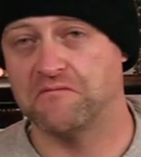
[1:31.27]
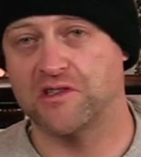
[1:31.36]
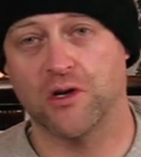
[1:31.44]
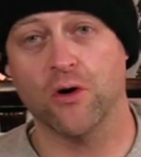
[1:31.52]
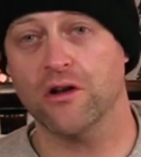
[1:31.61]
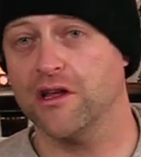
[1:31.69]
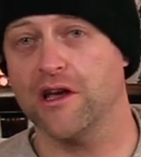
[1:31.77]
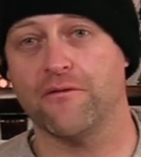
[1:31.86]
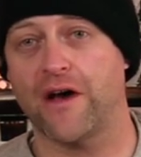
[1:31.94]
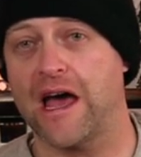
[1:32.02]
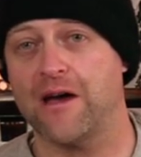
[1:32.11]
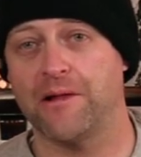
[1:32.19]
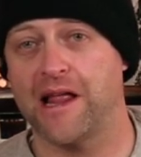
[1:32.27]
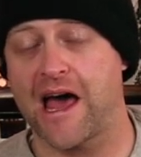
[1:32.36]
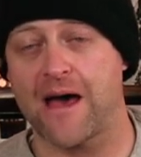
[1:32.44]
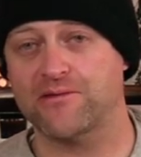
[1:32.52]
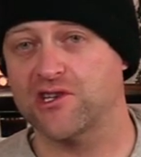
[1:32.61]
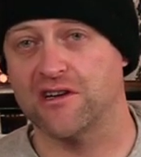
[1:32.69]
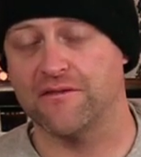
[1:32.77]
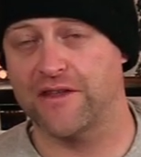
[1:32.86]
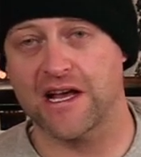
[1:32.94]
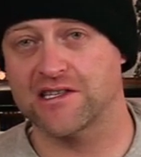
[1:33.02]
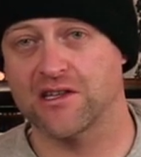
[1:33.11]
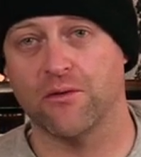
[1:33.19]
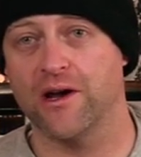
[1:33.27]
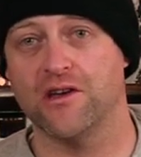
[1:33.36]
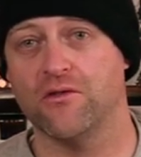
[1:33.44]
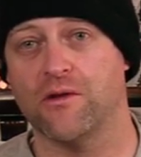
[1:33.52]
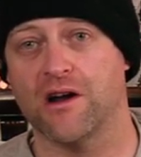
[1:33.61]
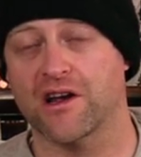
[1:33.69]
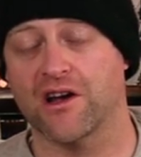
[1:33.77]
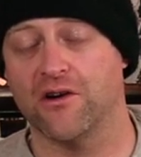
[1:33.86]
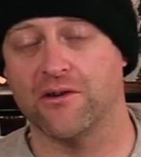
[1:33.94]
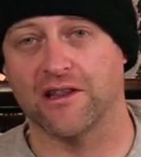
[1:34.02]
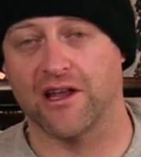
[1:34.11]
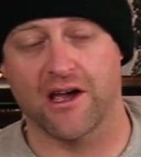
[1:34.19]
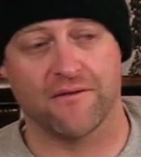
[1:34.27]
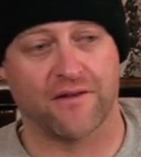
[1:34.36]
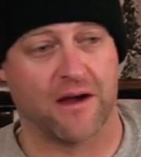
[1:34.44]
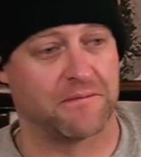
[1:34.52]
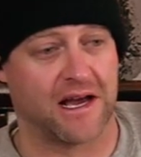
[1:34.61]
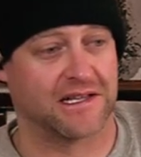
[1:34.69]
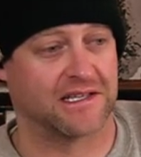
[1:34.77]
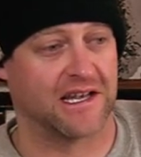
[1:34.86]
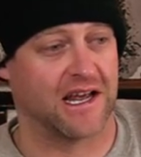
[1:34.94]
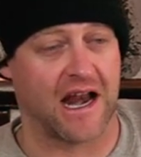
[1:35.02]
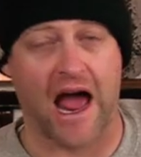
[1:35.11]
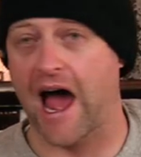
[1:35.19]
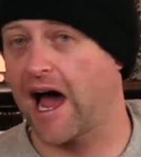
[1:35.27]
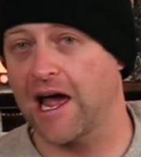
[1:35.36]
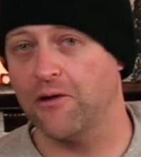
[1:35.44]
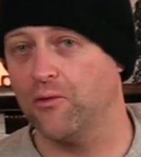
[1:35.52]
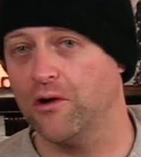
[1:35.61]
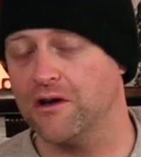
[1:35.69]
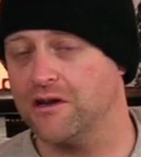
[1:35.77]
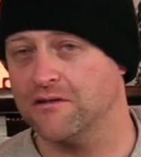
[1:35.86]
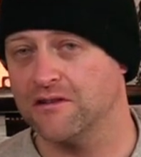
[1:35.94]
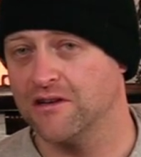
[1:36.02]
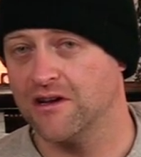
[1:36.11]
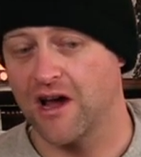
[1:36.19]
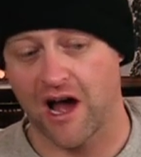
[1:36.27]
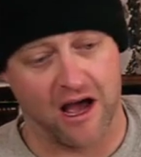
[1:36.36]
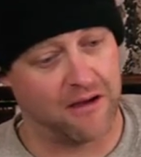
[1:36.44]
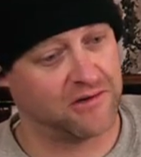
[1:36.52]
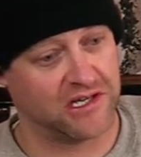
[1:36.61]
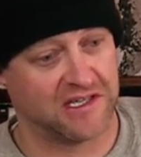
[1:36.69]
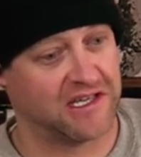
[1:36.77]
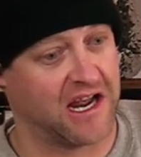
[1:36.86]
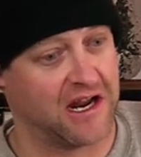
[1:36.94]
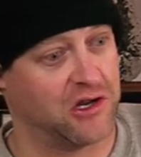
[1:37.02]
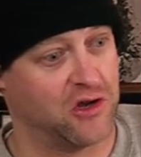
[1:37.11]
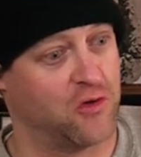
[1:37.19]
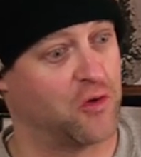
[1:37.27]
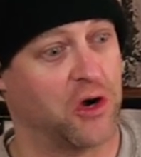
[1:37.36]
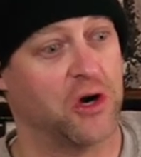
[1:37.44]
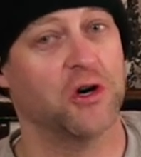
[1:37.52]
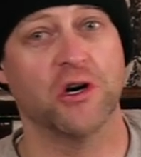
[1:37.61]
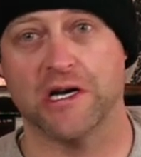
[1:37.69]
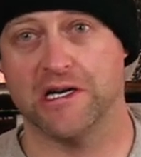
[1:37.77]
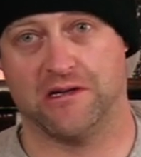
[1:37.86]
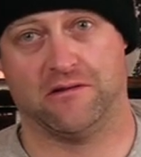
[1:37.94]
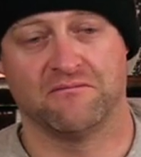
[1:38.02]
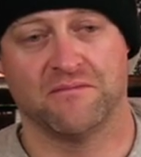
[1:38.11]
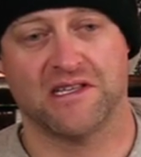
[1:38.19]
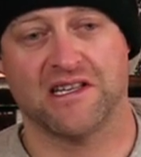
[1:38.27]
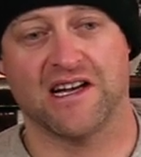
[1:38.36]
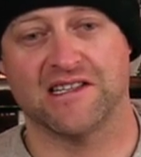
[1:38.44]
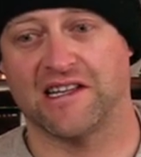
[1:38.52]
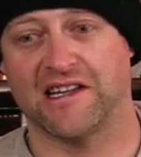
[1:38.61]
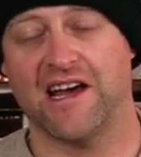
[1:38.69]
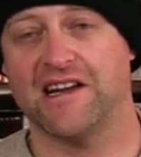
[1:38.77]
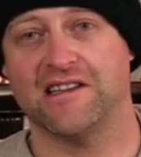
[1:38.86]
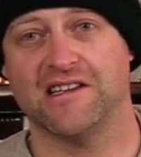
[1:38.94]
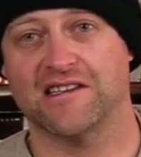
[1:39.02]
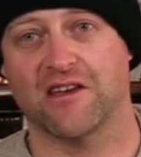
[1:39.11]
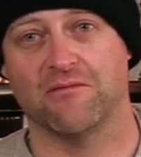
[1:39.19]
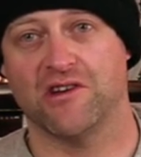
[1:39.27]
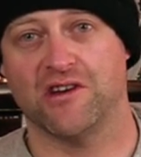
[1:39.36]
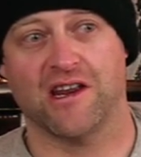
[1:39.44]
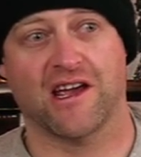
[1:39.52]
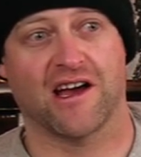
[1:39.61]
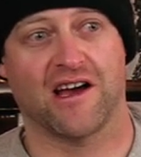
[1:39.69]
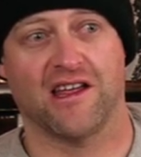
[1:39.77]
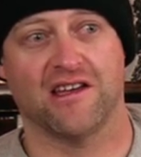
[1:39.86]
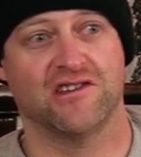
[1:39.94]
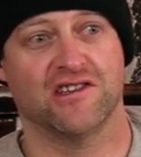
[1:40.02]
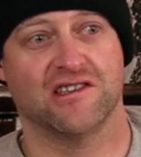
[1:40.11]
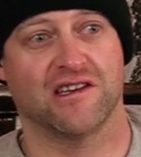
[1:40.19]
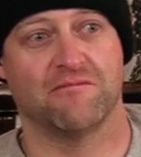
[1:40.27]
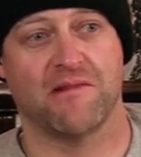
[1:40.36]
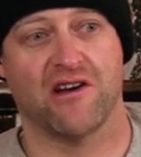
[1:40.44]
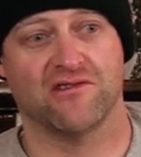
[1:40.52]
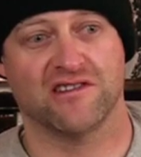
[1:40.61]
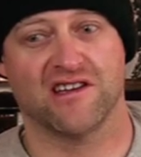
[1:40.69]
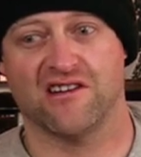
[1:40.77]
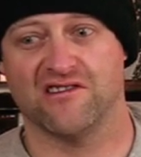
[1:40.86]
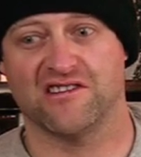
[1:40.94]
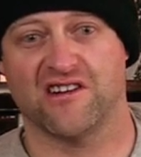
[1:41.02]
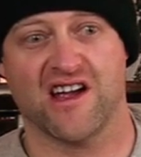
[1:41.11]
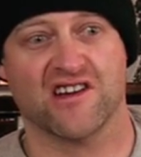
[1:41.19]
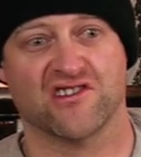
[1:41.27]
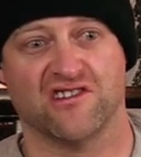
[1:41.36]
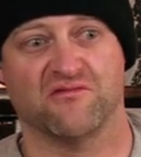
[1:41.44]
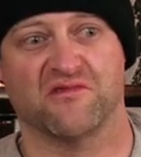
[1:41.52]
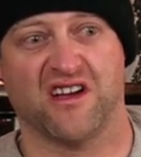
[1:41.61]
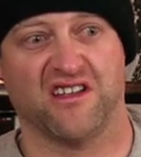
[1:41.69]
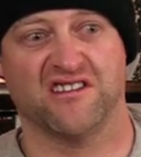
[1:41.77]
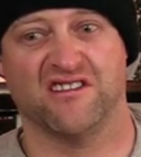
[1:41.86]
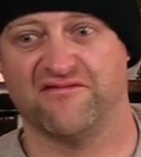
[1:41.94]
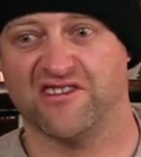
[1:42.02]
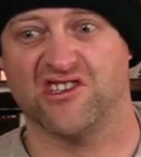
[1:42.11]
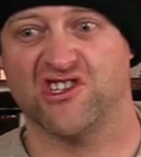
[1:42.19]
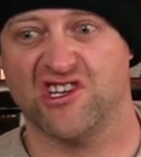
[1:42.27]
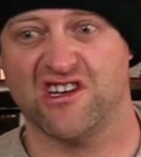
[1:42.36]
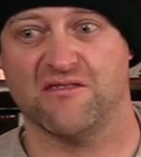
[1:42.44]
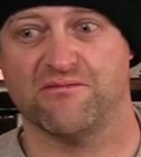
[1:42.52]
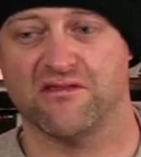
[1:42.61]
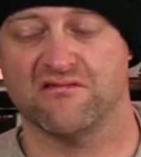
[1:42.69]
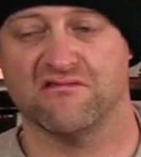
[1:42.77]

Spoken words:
Totally a viable option if that's the way you want to go in life. I'm not saying I would, I'm just saying you could. Besides, a lot of these community colleges and mountain towns are actually relatively cheap.